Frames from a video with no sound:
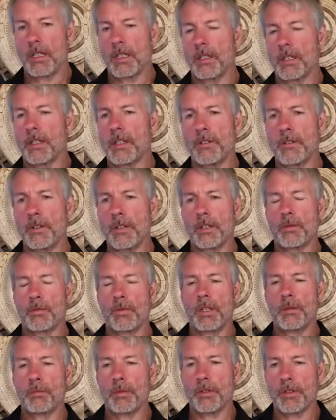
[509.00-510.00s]
at
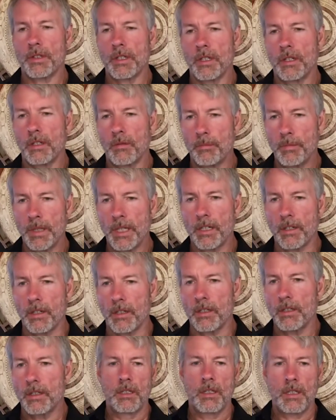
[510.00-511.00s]
33% or
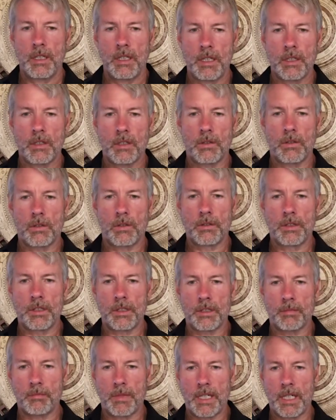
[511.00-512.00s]
better. And gold
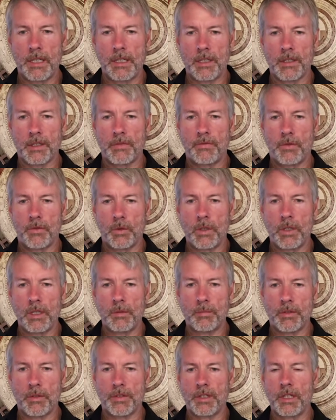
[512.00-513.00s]
is minus
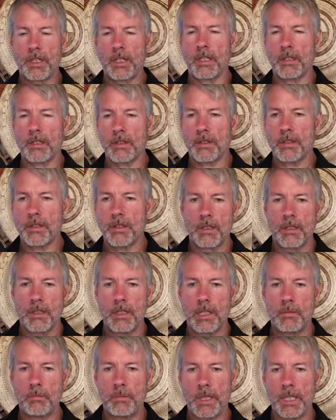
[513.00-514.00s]
40%.
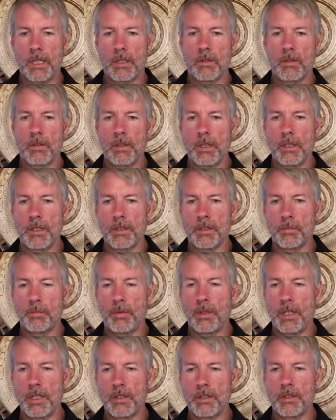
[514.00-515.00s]
And Bitcoin is
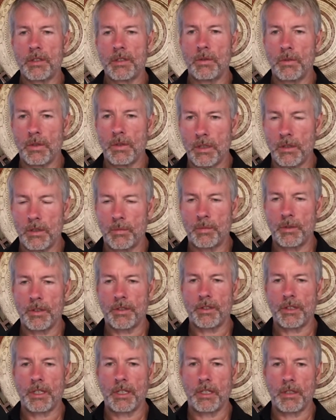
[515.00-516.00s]
plus
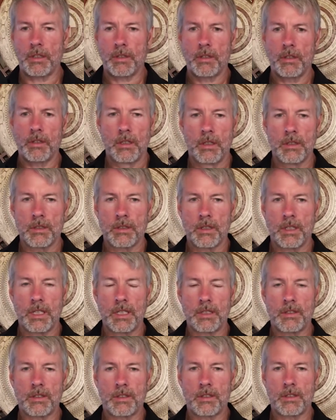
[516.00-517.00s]
200%. So
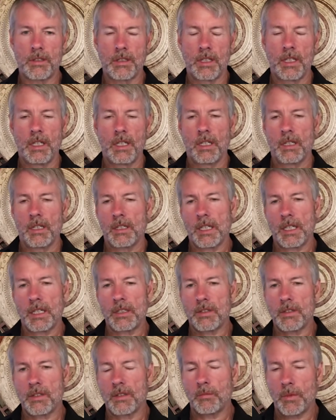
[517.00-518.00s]
that's
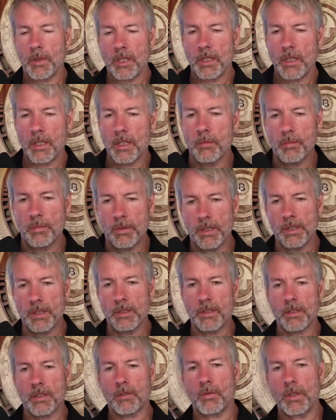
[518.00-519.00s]
the
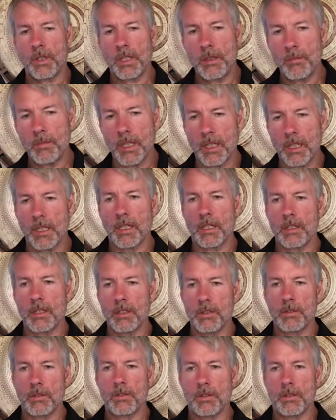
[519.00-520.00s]
marketplace screaming at
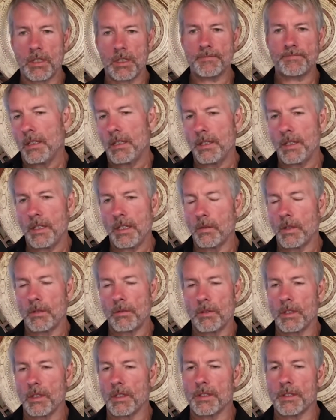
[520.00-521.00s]
you that no one
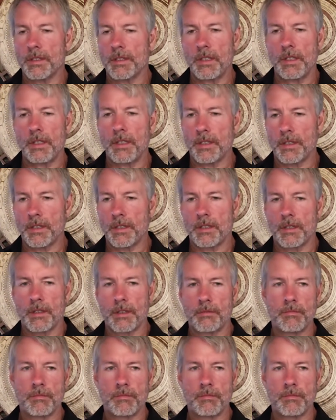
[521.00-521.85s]
really sees